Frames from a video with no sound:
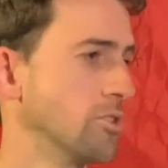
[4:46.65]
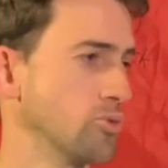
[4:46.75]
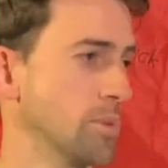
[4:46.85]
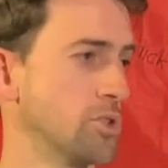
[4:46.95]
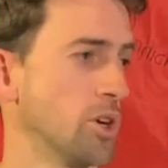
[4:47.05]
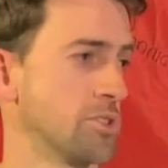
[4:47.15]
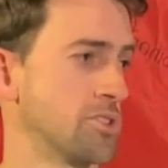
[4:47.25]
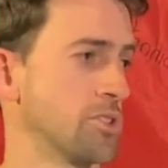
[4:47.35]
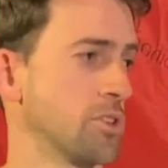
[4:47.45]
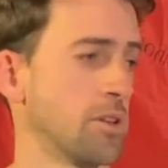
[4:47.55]
rim
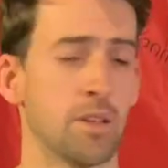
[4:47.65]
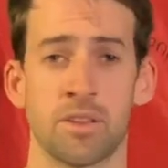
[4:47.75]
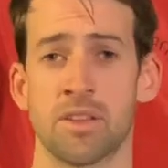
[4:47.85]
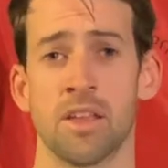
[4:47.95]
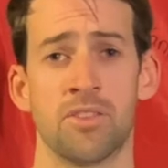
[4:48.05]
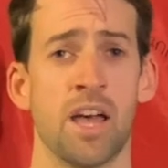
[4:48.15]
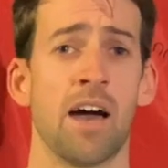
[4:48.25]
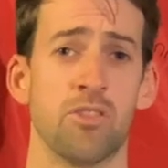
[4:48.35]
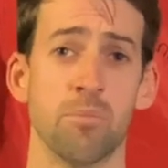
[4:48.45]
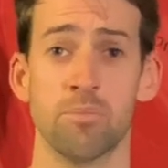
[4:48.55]
shots to
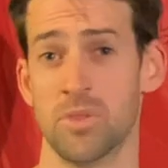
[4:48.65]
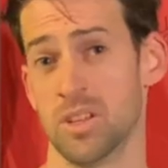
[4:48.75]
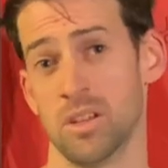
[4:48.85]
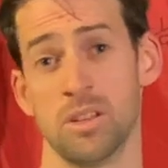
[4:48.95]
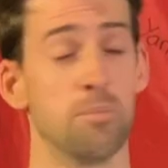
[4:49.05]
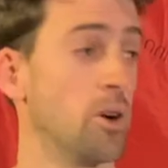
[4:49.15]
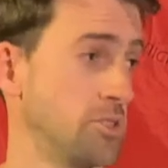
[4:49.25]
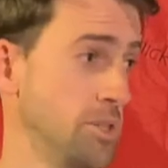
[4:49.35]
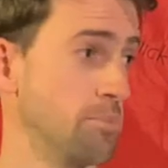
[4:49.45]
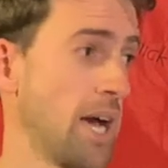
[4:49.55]
have the
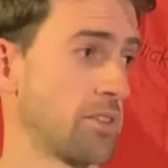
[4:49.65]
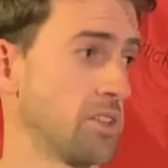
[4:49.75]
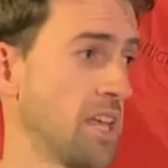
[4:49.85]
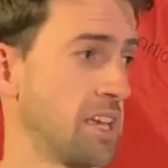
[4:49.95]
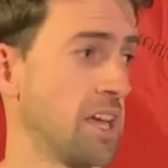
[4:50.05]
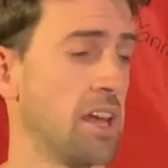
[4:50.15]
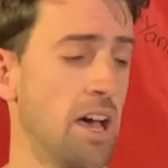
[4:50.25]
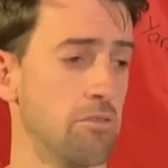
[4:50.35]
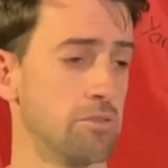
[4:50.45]
most impact that they can have.